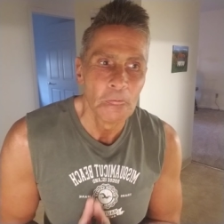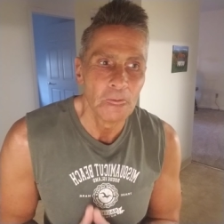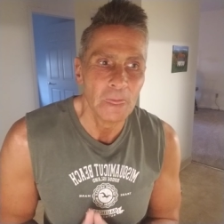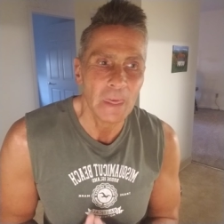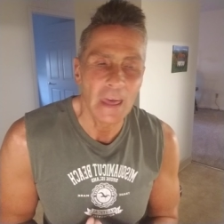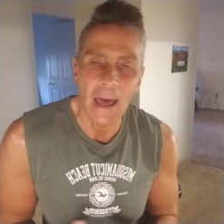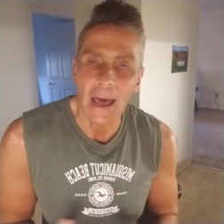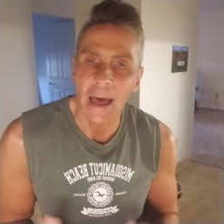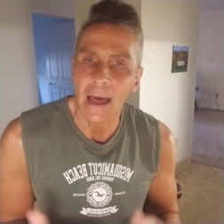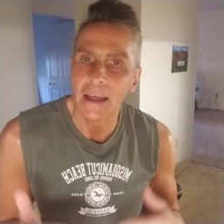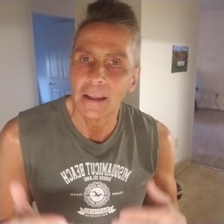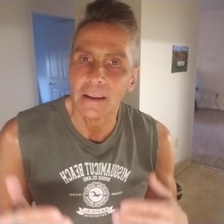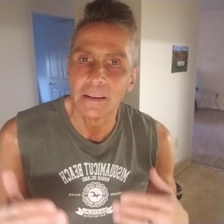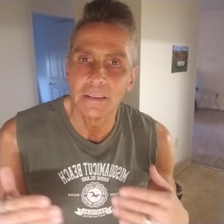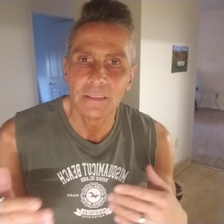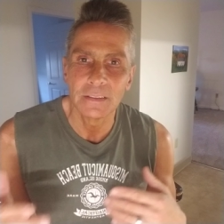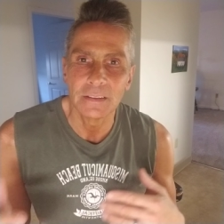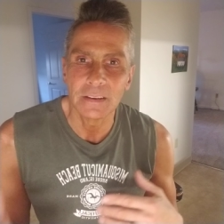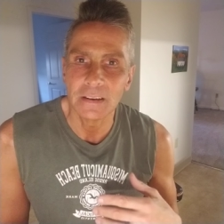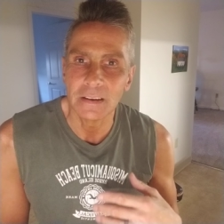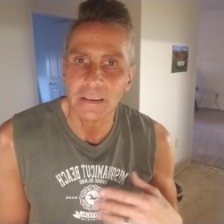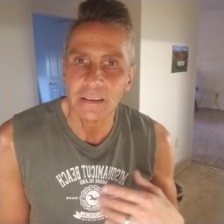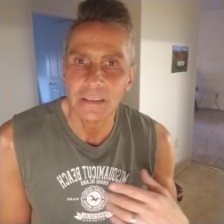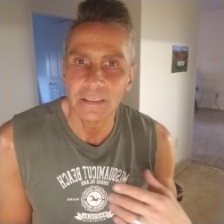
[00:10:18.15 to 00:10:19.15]
that
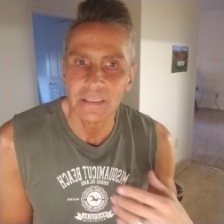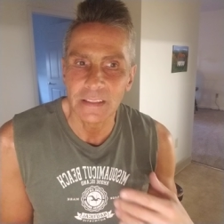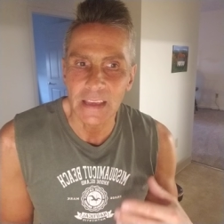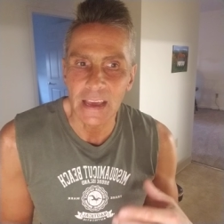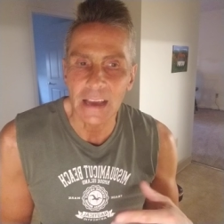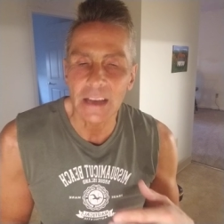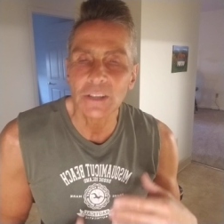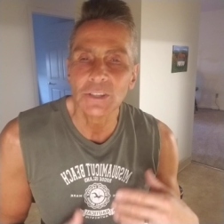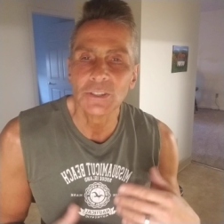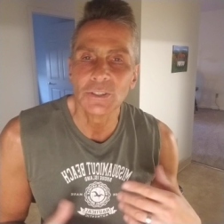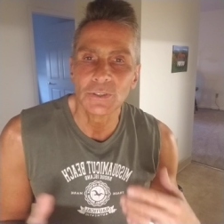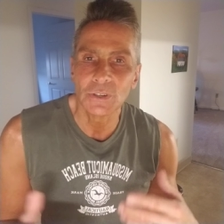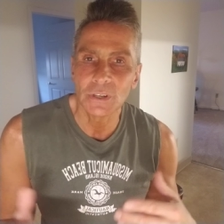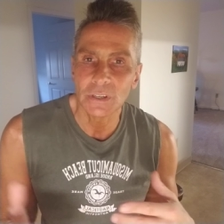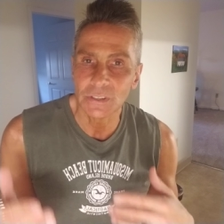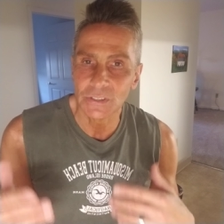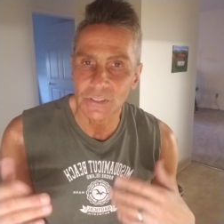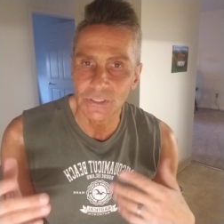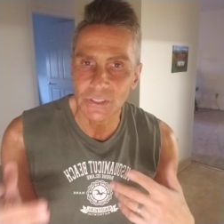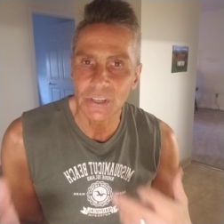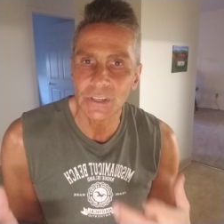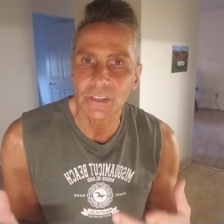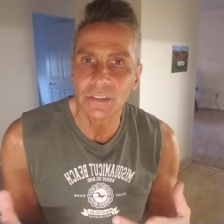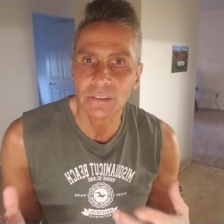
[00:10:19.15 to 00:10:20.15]
the, the extra
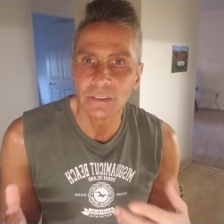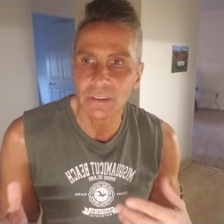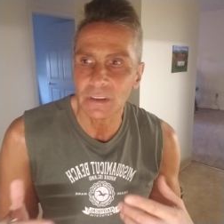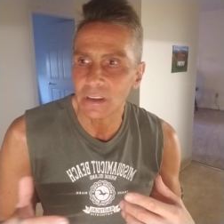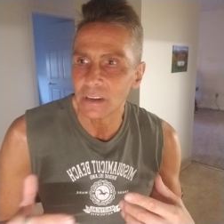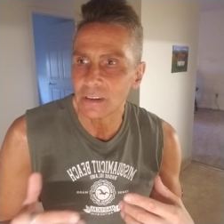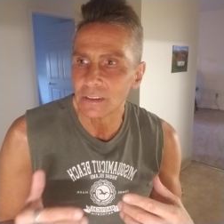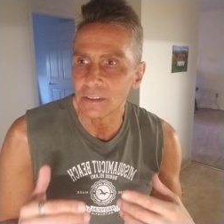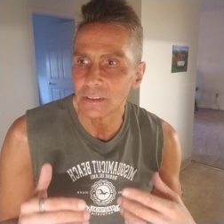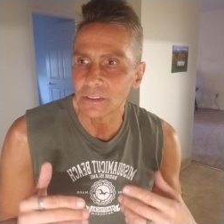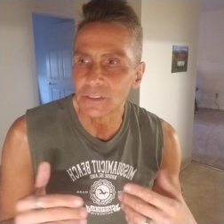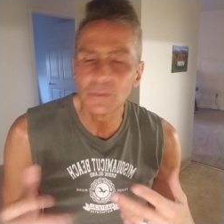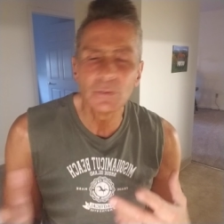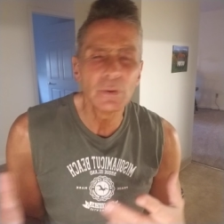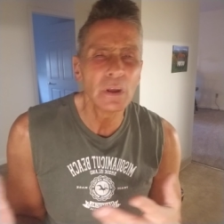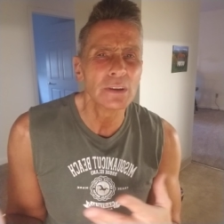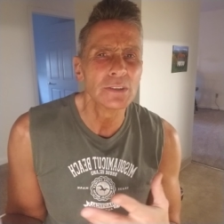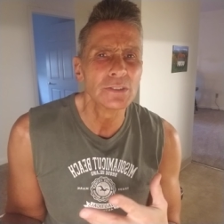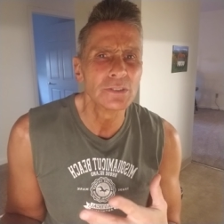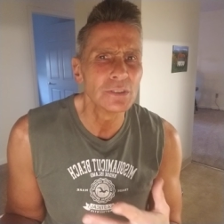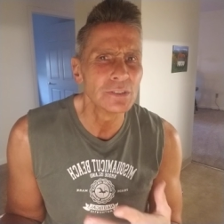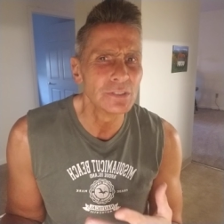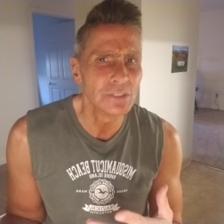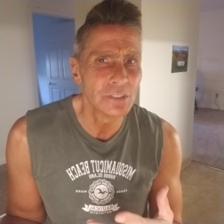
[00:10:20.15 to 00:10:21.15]
six, uh, the three
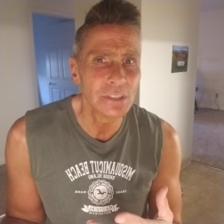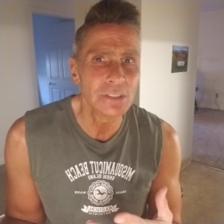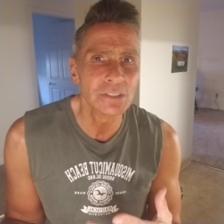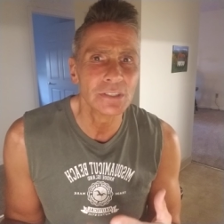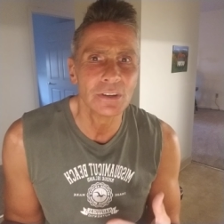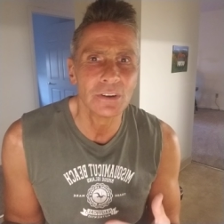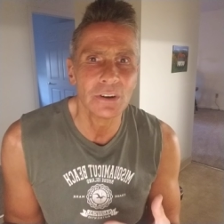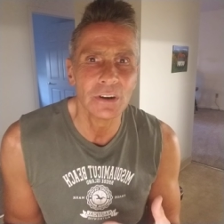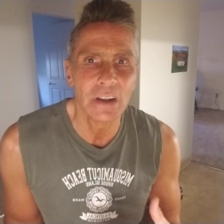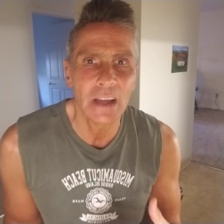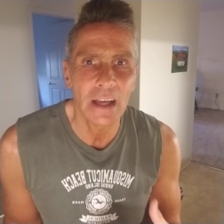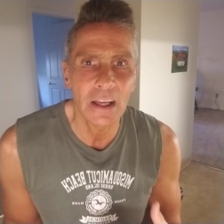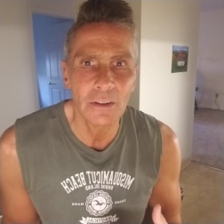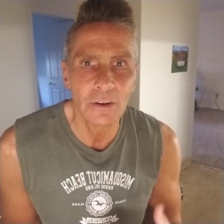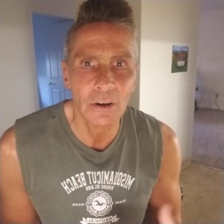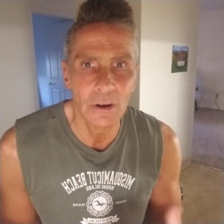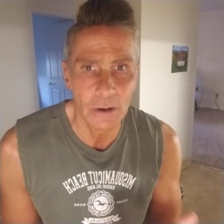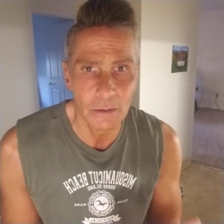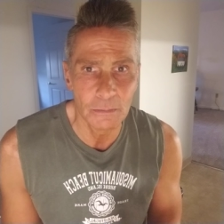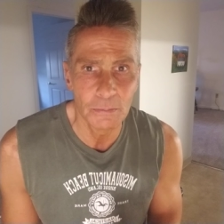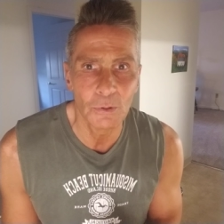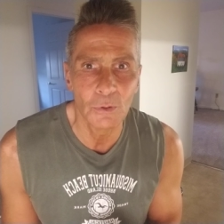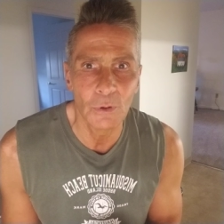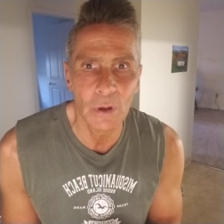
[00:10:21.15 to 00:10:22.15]
extra $600
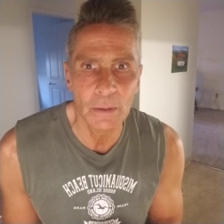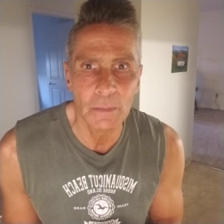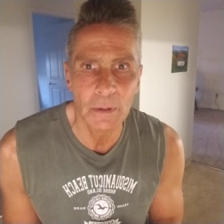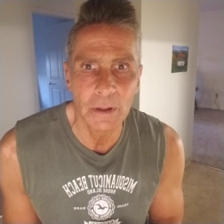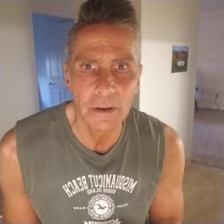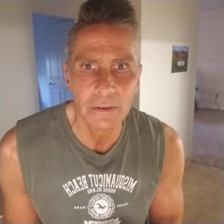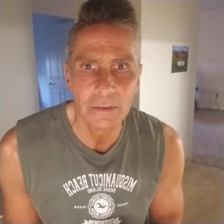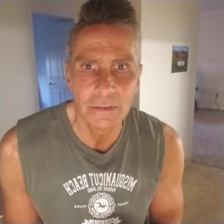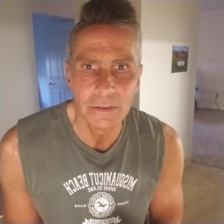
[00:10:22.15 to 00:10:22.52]
unemployment